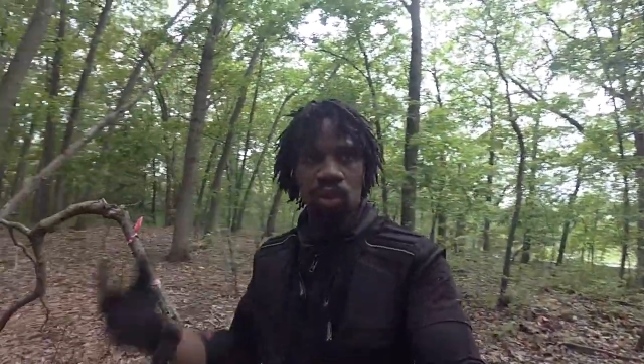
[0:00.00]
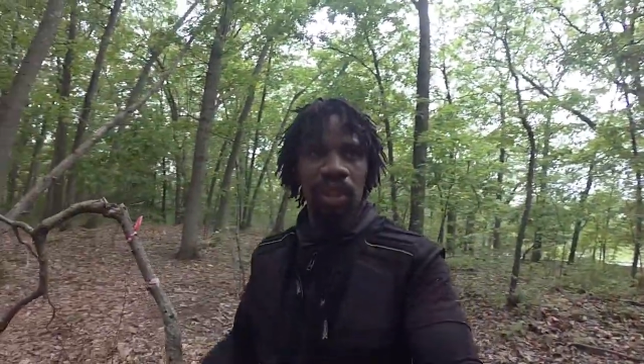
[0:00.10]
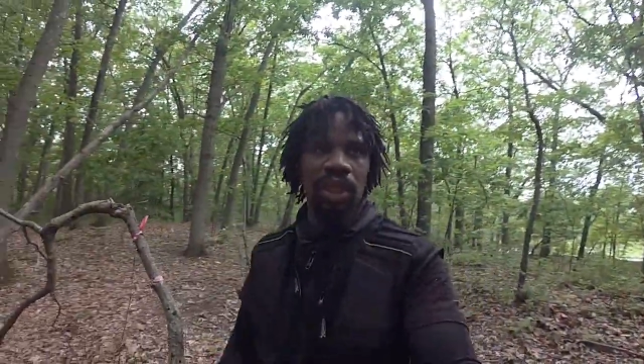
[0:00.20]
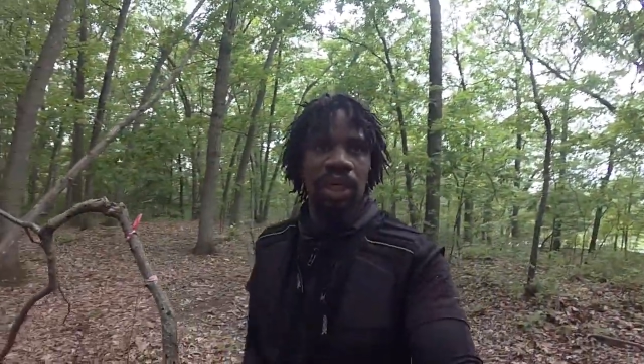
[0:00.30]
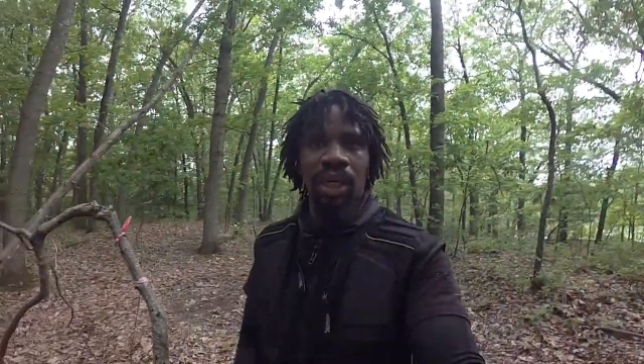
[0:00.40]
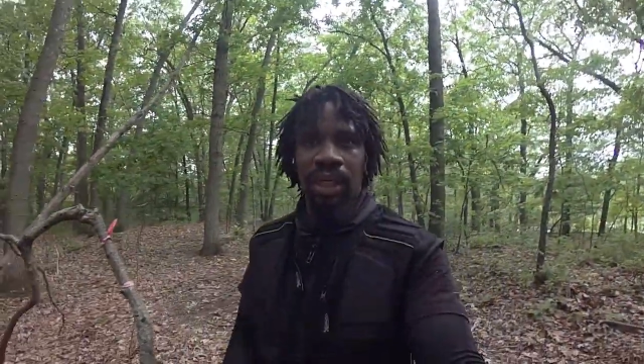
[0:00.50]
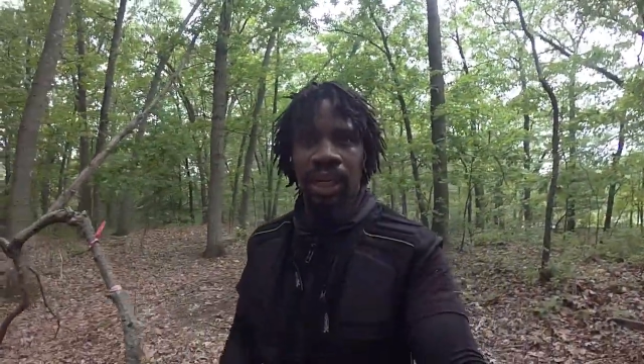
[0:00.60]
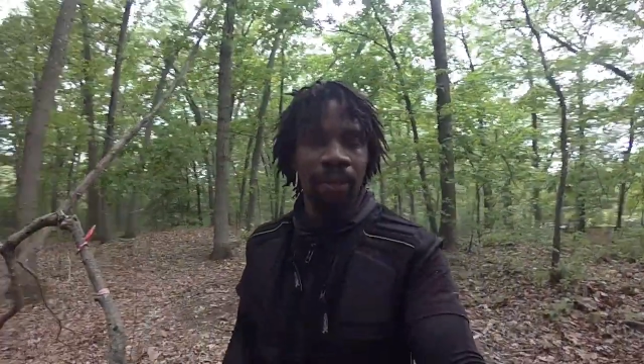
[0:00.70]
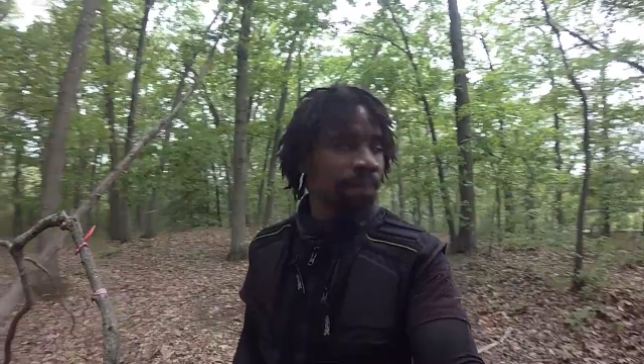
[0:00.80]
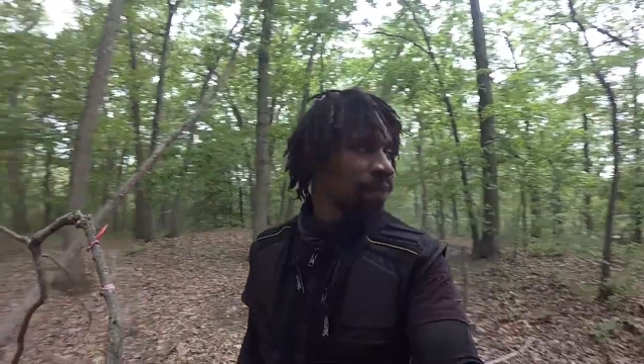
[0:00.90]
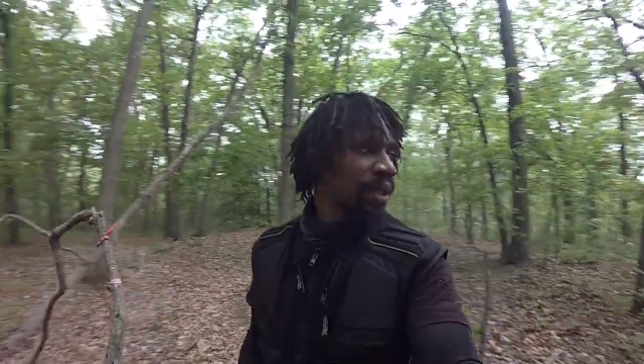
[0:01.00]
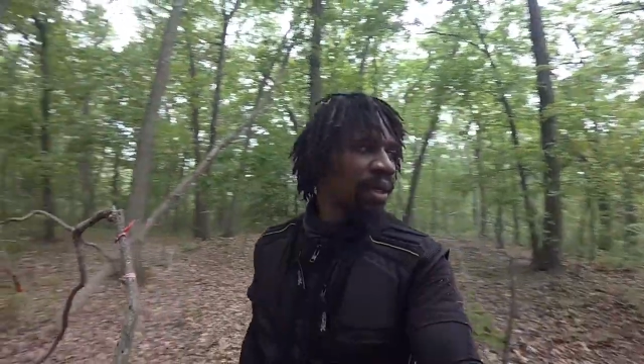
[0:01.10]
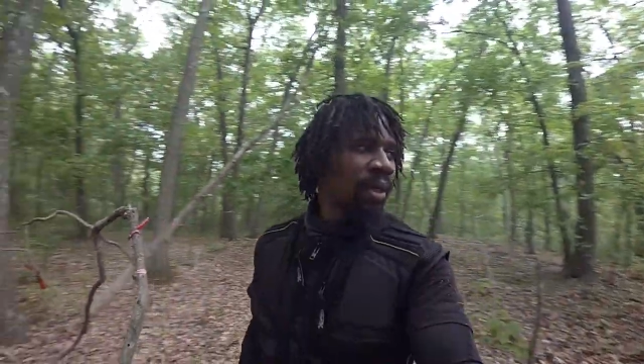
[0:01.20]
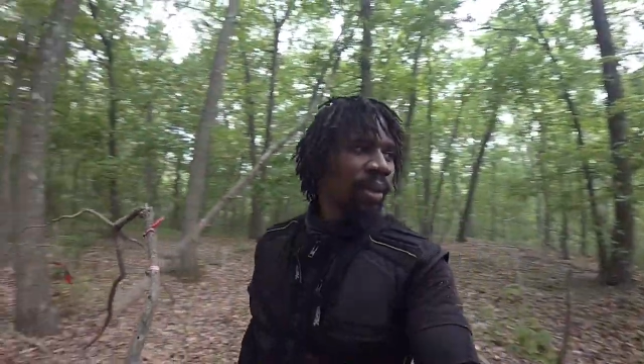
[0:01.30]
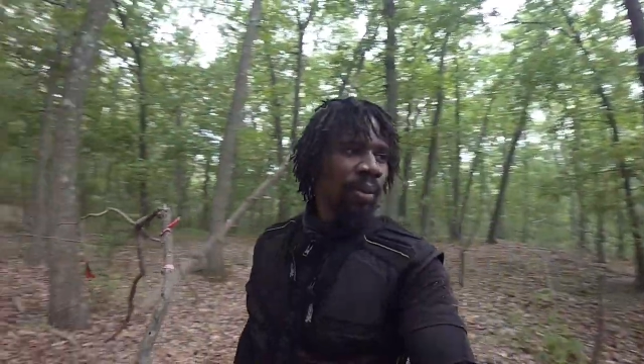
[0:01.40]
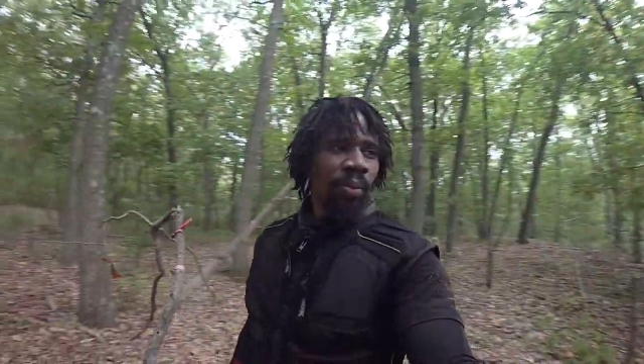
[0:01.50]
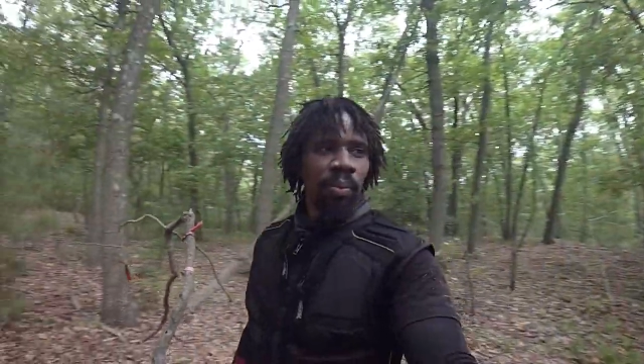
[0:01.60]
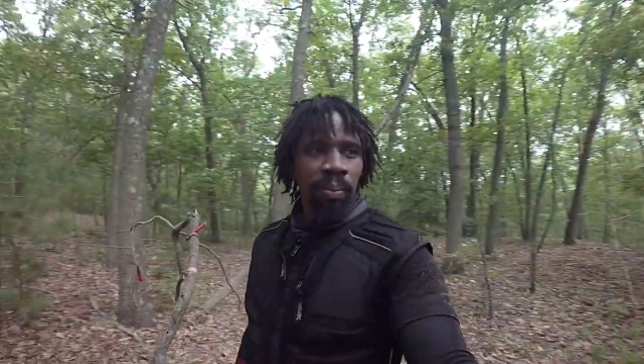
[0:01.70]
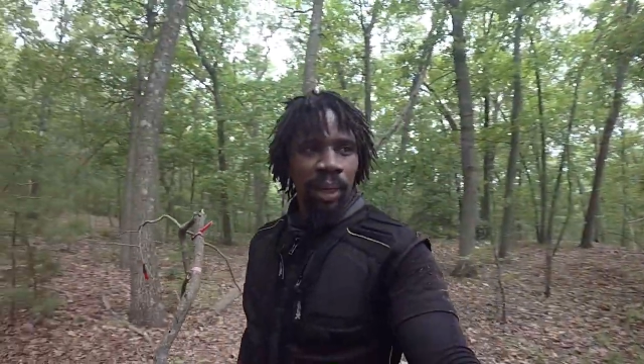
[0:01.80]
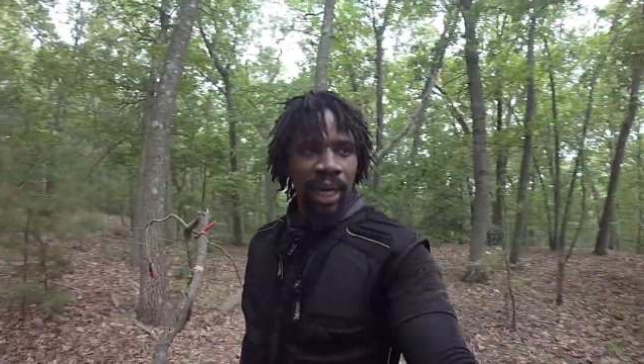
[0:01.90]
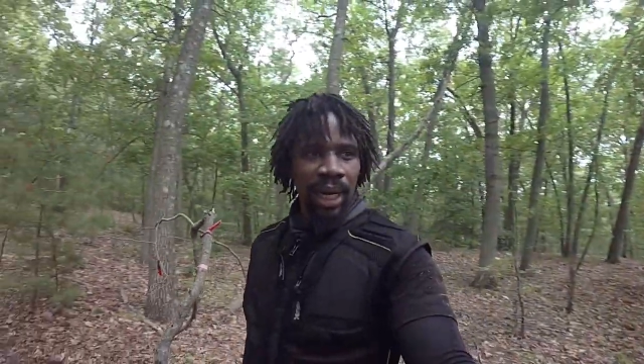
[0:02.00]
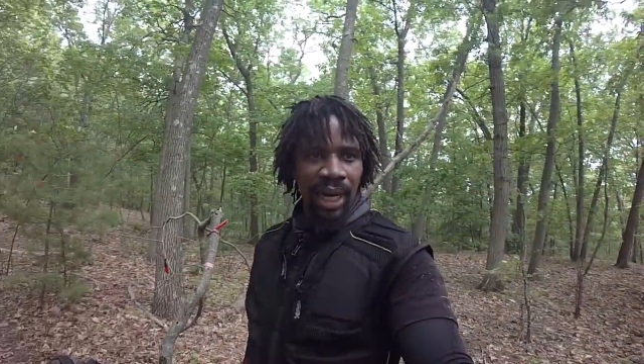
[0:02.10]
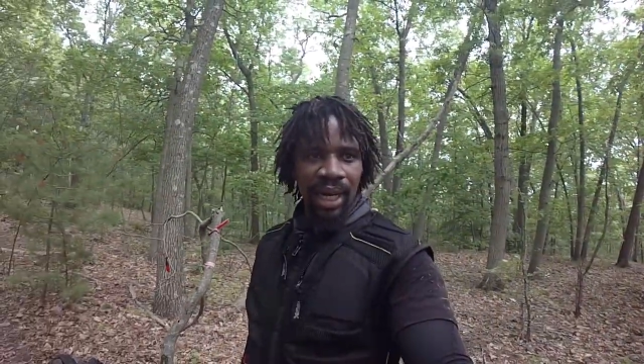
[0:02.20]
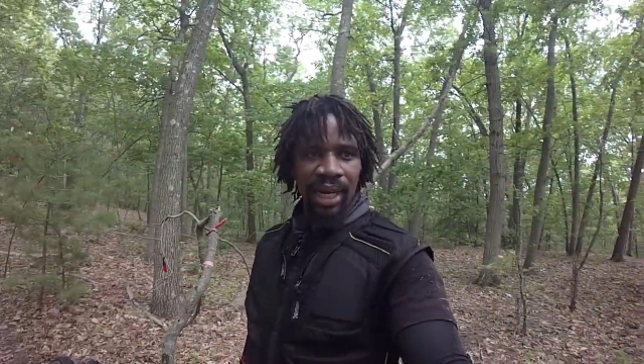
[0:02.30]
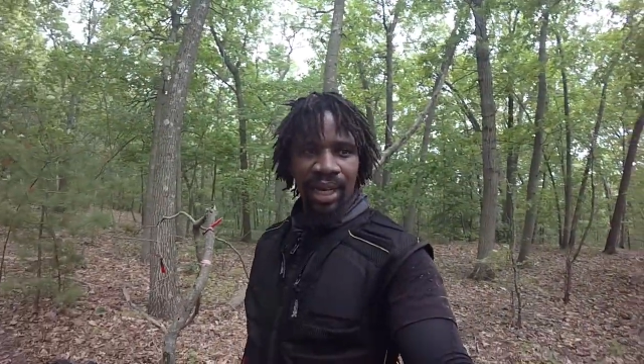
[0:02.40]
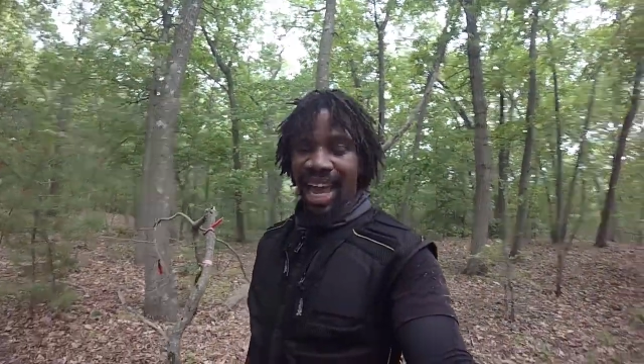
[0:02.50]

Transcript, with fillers: two wheels are, are dead. But uh,